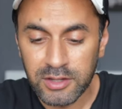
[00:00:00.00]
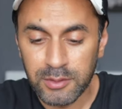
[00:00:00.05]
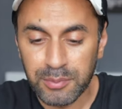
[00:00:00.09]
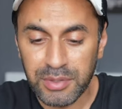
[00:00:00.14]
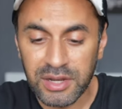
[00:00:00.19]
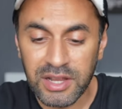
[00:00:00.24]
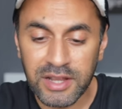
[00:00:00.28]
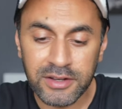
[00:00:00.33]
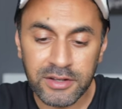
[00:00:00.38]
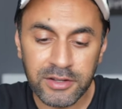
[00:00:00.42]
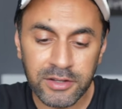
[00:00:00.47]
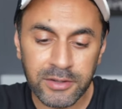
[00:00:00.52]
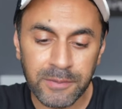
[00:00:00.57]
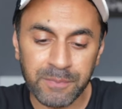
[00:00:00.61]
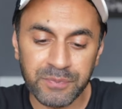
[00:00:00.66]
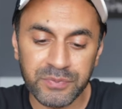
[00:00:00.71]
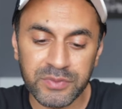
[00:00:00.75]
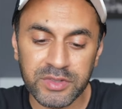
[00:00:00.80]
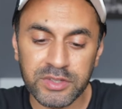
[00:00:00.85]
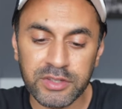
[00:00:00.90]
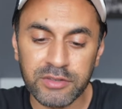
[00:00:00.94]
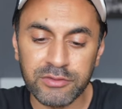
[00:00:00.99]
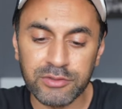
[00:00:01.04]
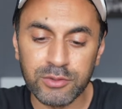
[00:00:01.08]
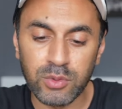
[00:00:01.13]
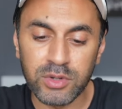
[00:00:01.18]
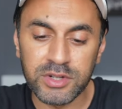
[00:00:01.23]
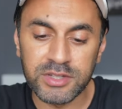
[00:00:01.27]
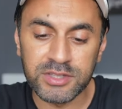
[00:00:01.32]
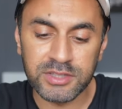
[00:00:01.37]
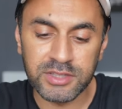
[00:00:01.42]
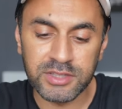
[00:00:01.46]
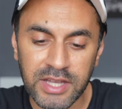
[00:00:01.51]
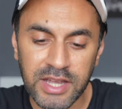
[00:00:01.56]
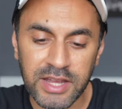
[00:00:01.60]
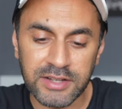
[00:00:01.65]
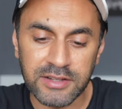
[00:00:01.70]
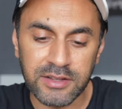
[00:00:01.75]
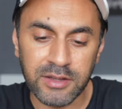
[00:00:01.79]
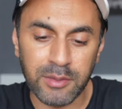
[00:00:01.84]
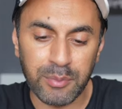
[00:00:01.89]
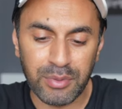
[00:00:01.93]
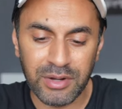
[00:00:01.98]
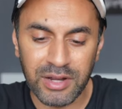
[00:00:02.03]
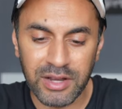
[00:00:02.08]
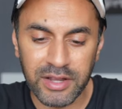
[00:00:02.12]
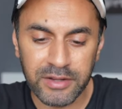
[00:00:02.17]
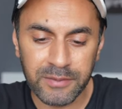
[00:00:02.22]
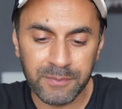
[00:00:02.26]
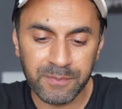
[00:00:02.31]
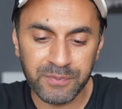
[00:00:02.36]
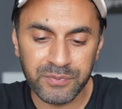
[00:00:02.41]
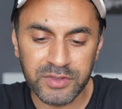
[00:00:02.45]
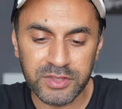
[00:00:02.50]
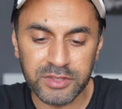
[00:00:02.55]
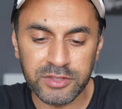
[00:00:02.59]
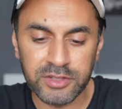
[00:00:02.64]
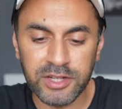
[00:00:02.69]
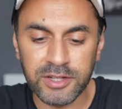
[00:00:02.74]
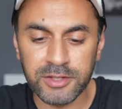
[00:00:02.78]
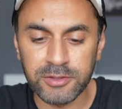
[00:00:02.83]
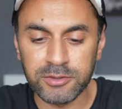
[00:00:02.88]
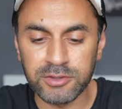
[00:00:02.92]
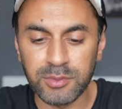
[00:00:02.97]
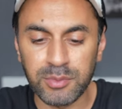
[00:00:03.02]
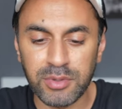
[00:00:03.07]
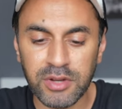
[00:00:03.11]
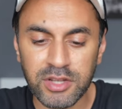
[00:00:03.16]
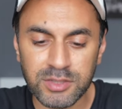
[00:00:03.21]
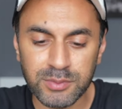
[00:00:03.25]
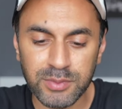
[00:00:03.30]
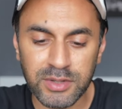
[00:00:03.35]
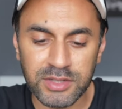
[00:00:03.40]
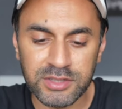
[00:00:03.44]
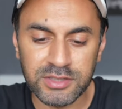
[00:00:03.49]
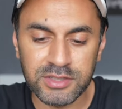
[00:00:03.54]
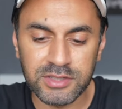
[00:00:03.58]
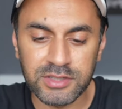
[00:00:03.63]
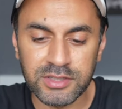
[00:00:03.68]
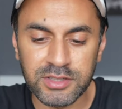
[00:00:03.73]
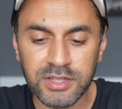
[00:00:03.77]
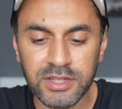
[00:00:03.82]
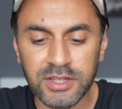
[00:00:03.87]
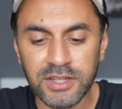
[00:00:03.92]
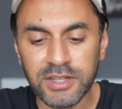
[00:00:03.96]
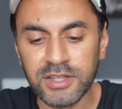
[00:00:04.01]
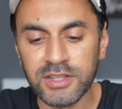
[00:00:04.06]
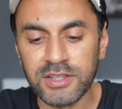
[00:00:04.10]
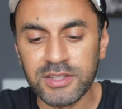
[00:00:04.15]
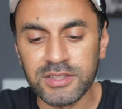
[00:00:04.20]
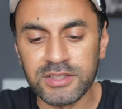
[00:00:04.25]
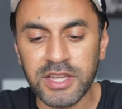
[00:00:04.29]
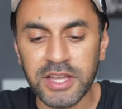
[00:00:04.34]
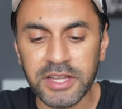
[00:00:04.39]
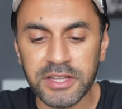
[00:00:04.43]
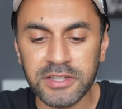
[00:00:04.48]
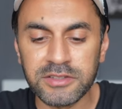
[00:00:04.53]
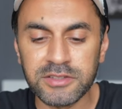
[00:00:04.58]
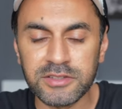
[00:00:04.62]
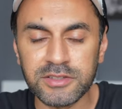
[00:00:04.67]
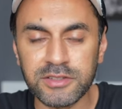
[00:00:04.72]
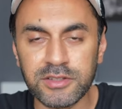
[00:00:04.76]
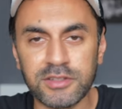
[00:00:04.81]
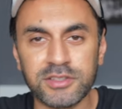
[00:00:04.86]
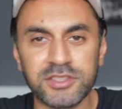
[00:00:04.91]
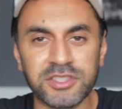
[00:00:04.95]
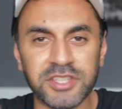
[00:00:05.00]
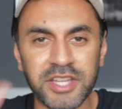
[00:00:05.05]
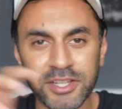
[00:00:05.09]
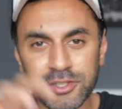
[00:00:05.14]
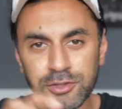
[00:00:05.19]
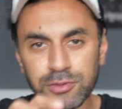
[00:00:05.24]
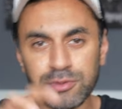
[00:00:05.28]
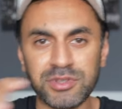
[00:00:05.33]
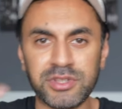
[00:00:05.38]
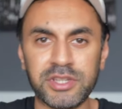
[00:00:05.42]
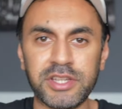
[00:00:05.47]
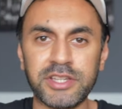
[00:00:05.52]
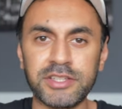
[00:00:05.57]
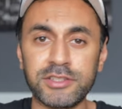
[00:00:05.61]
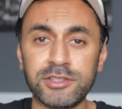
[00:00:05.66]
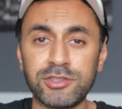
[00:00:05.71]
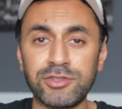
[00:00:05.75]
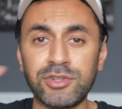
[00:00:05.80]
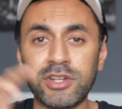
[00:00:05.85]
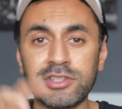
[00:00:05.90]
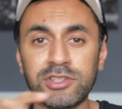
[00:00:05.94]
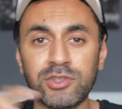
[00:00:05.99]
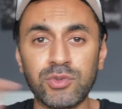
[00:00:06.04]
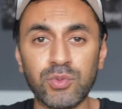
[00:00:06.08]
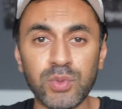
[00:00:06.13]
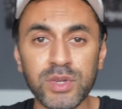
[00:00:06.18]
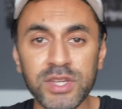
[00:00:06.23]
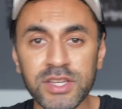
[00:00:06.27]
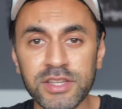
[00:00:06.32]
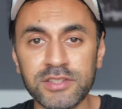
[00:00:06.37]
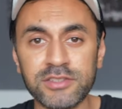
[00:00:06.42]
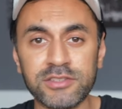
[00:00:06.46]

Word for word: Planner, if you wanted add a plan, you click on the plus button. That can schedule things throughout the week.